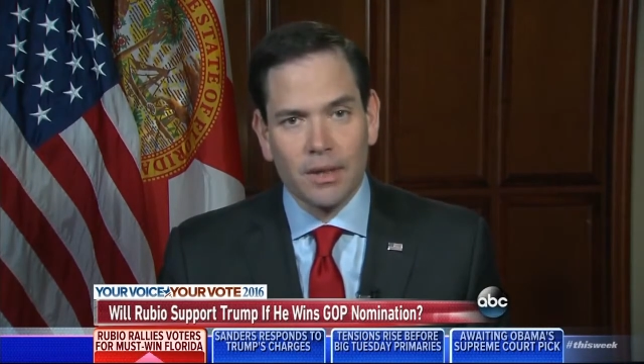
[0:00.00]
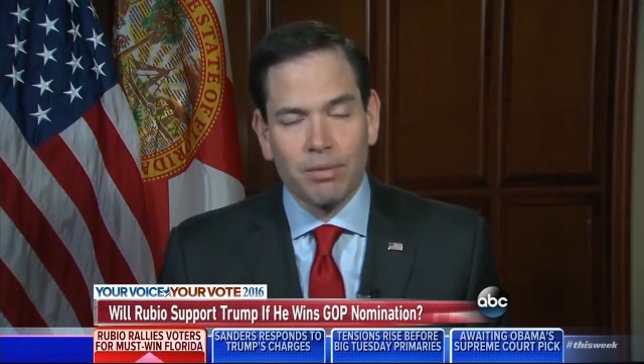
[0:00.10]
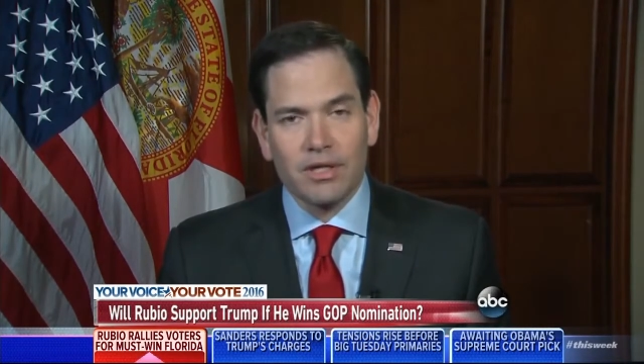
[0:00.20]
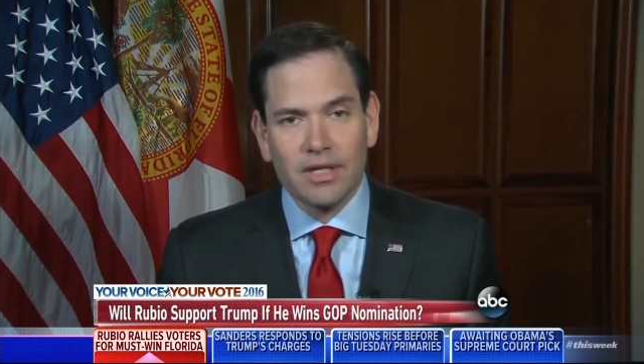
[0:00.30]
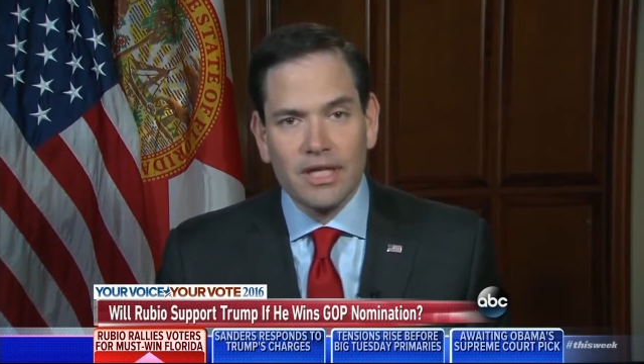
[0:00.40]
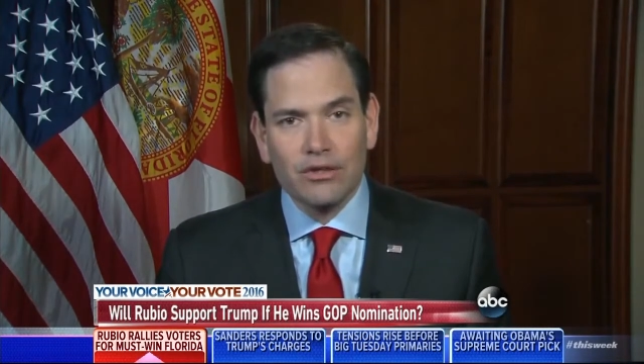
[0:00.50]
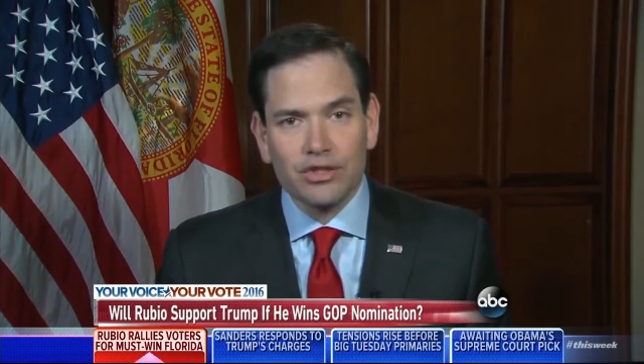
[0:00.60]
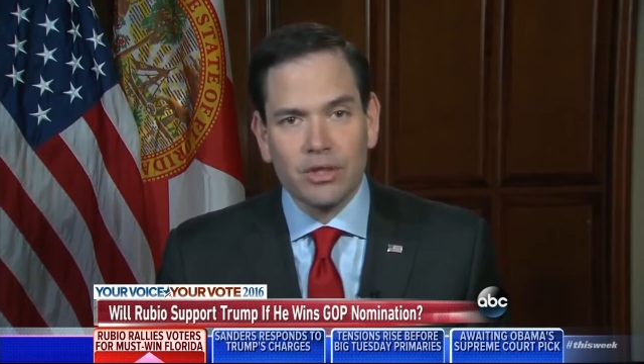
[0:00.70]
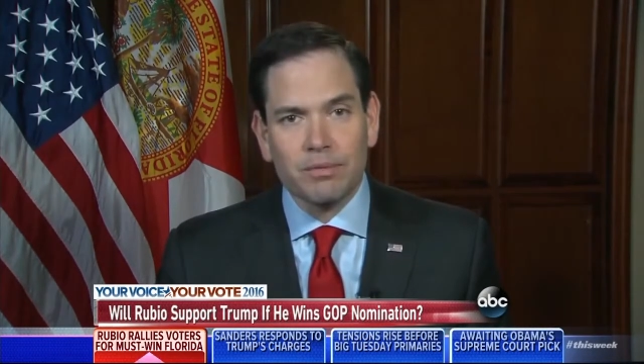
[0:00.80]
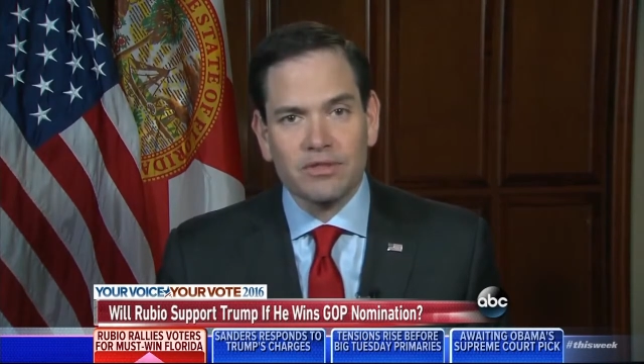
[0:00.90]
But
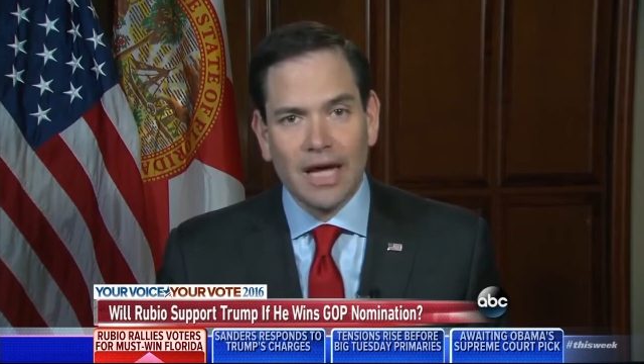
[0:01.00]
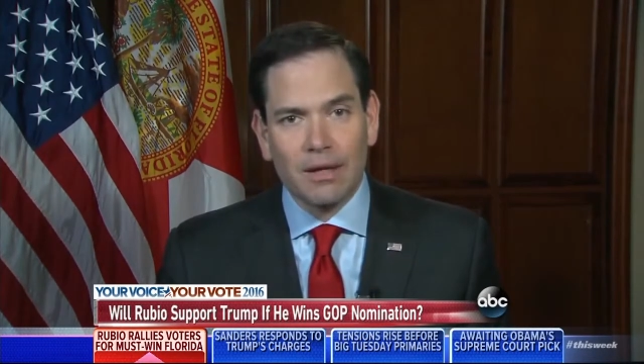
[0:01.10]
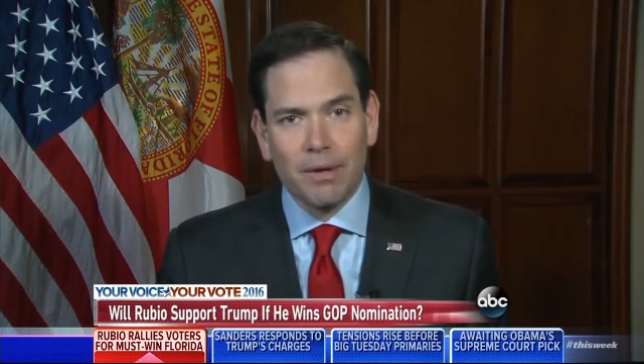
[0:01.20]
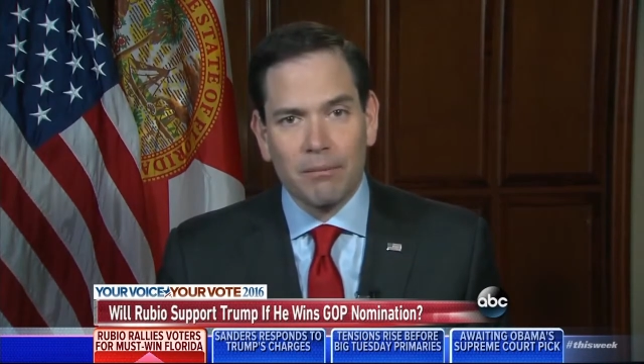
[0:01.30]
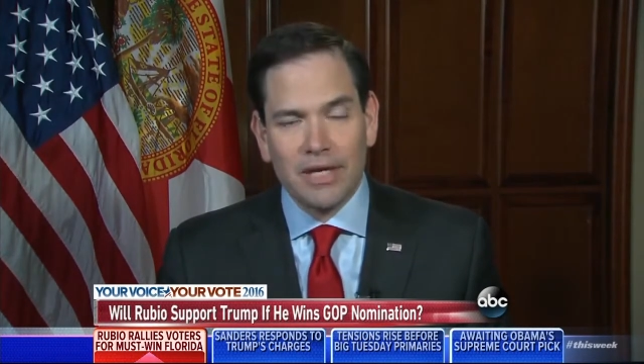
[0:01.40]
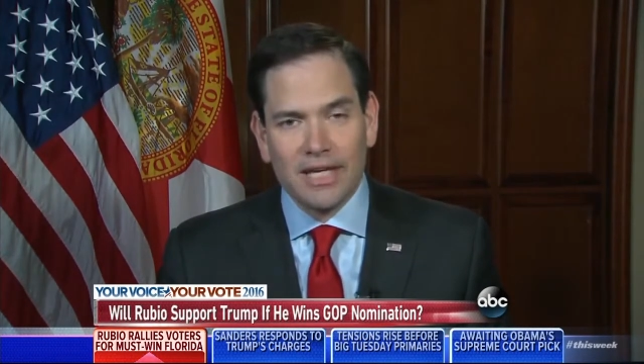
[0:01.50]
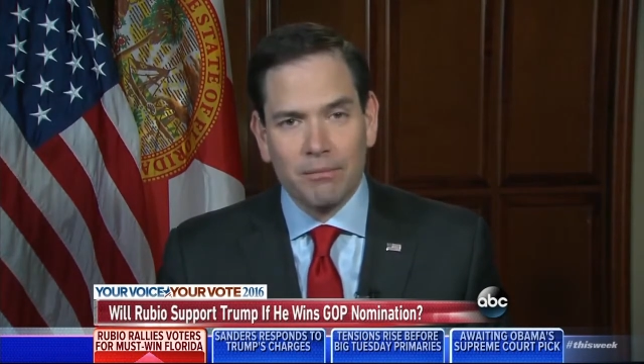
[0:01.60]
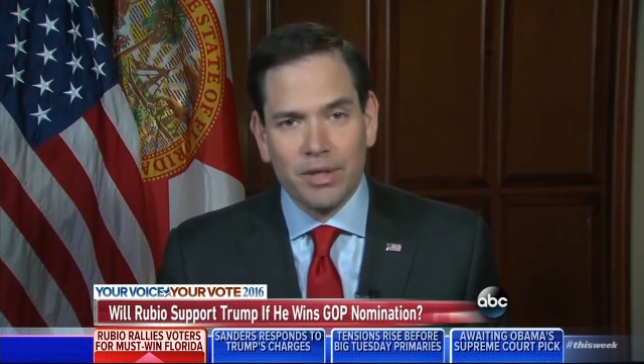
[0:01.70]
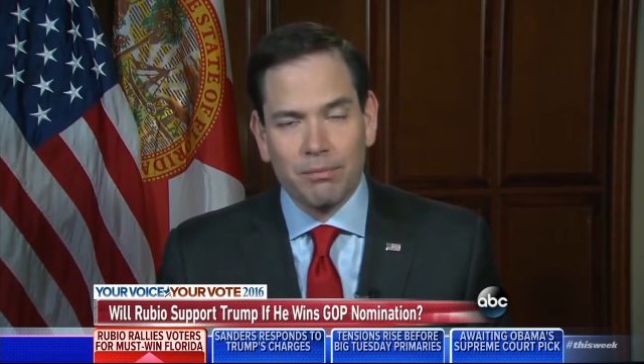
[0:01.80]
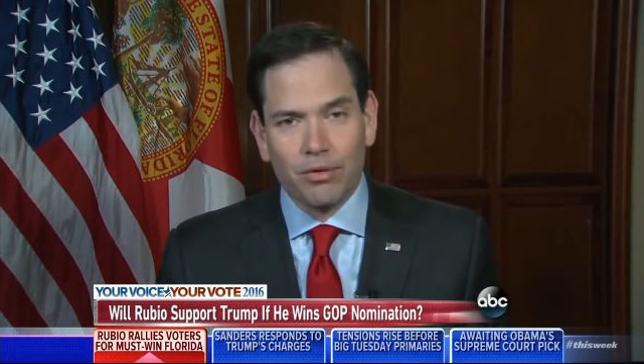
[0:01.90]
leadership is not about making
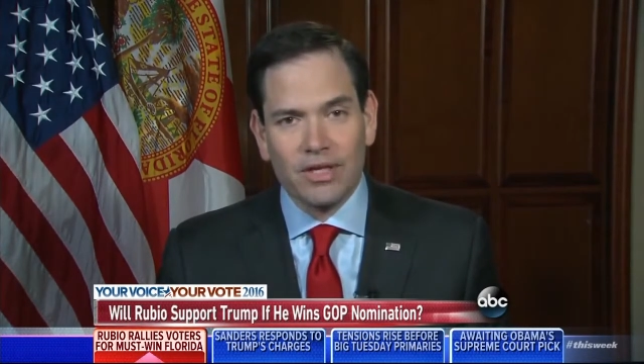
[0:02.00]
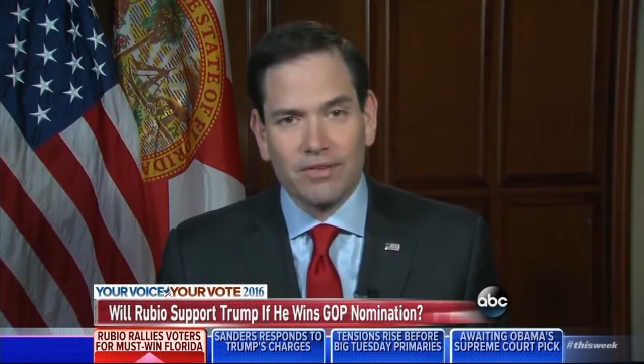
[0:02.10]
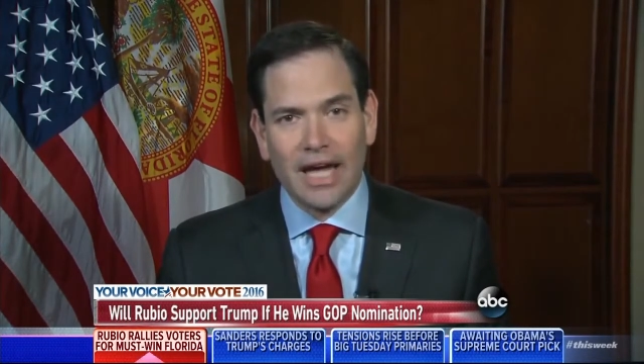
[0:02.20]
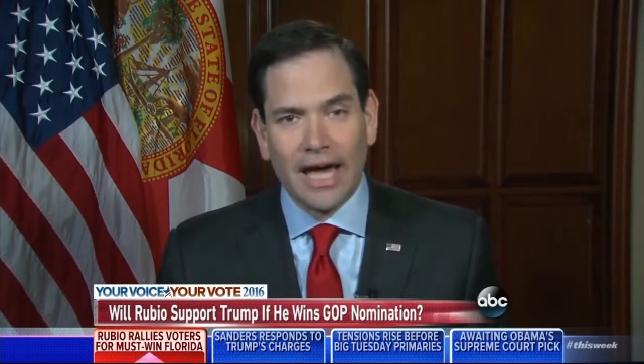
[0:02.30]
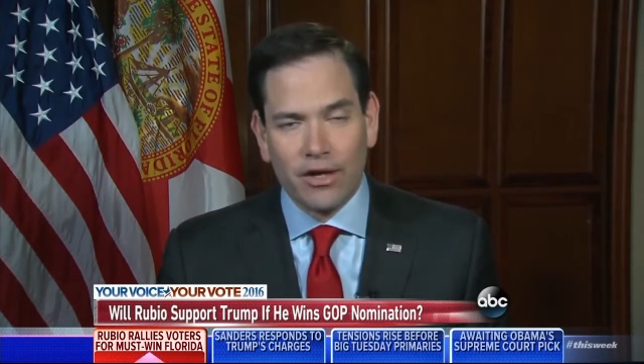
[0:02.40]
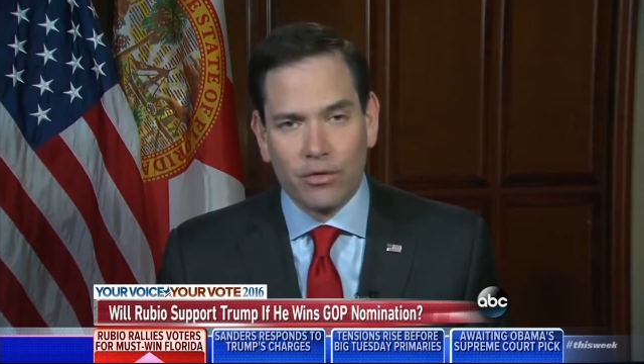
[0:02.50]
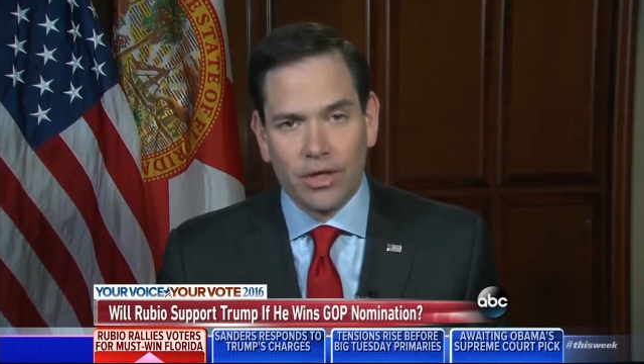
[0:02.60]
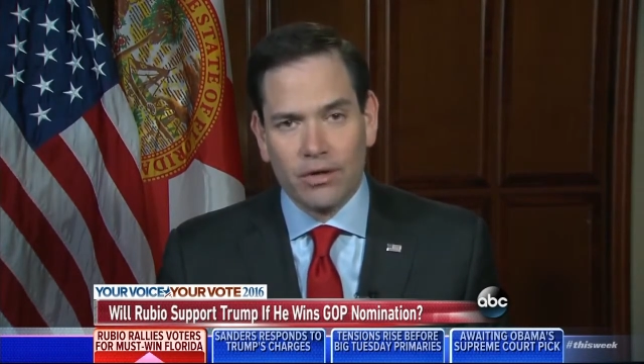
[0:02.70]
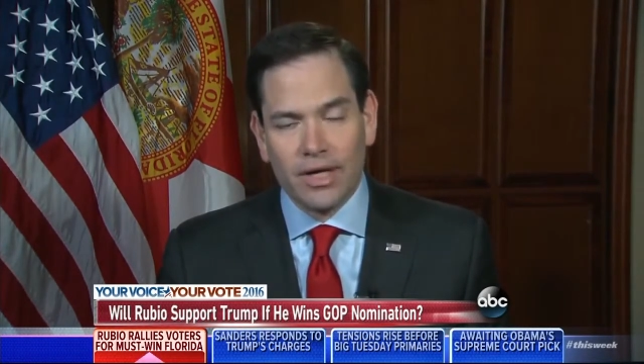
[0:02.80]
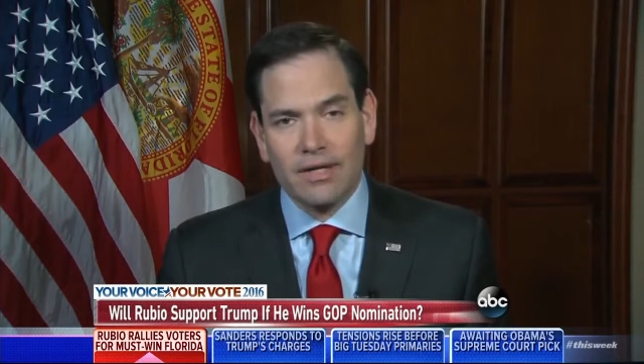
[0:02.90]
people even
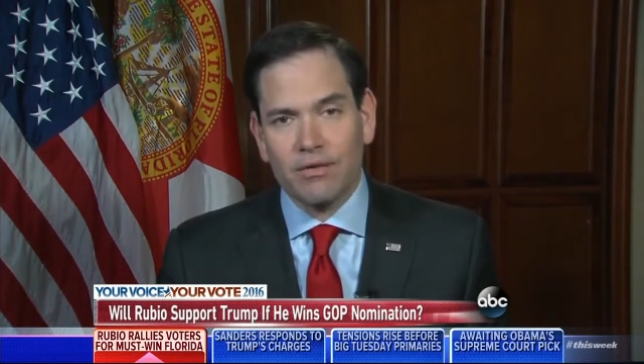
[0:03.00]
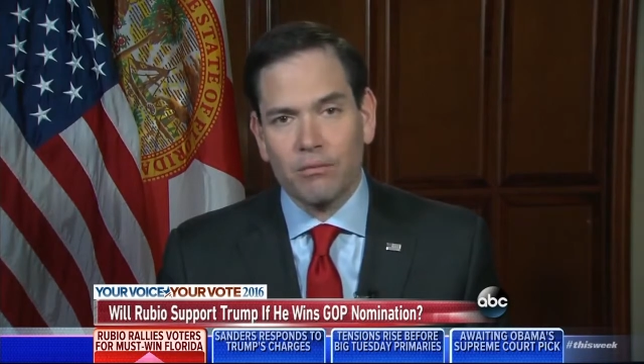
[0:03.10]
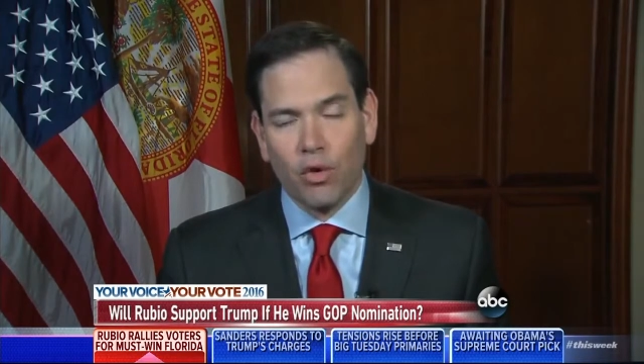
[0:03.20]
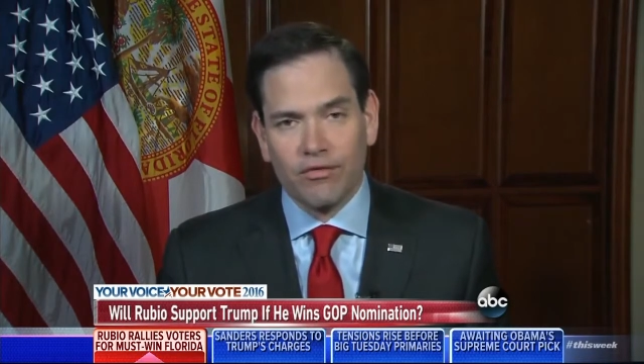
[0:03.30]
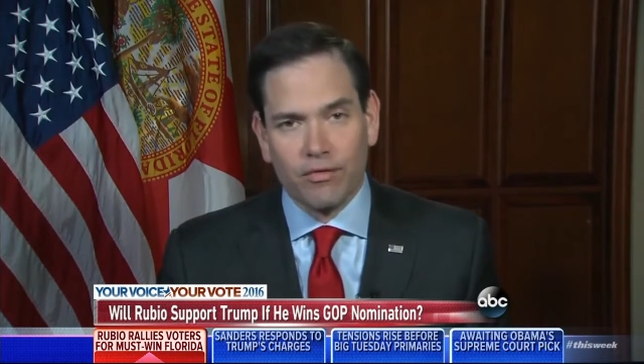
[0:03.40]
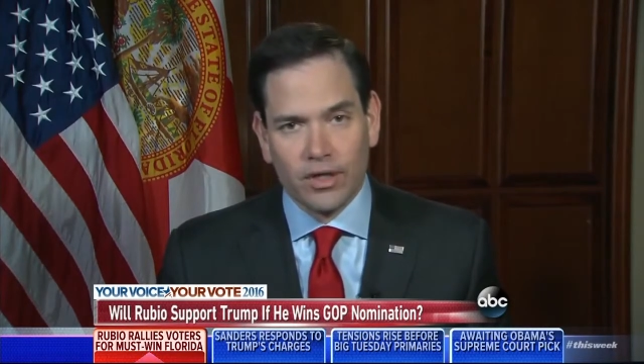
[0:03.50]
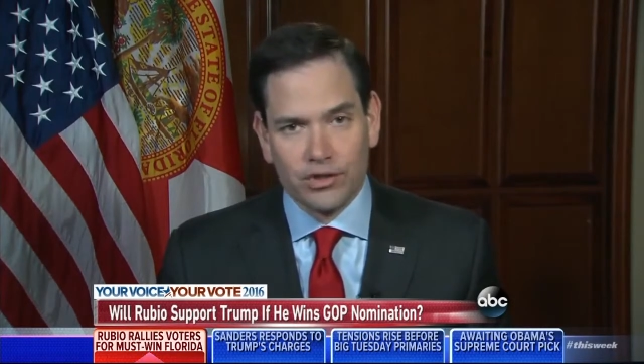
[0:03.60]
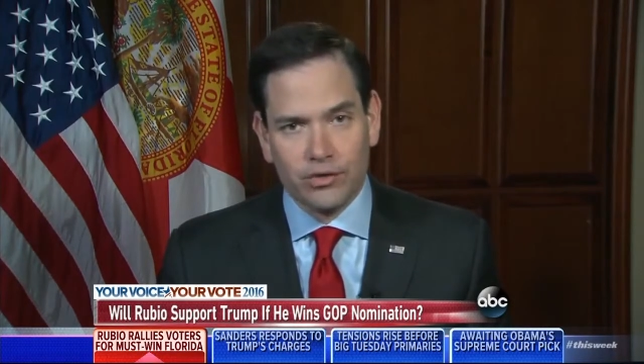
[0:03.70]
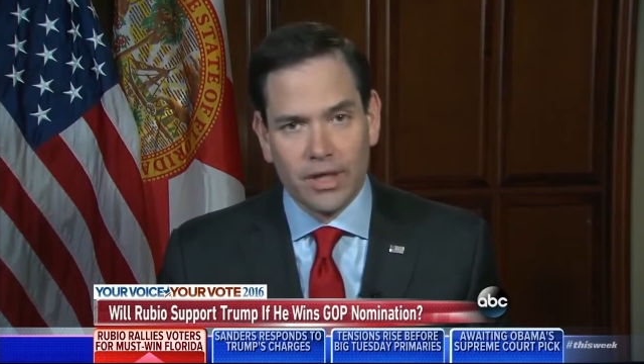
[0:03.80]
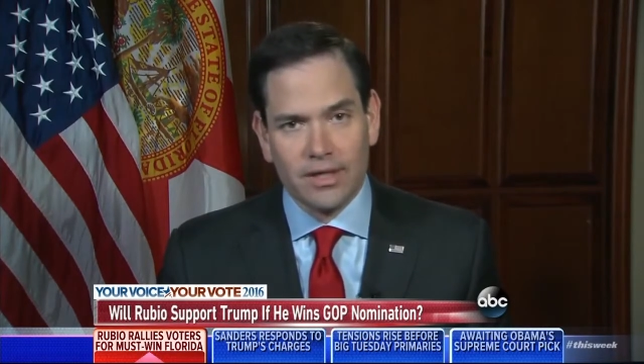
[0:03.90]
angrier and even more
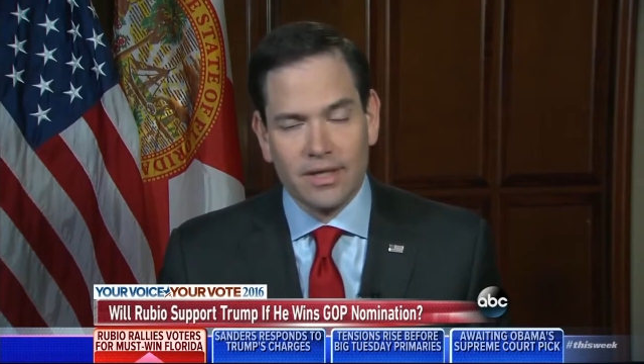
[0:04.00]
frustrated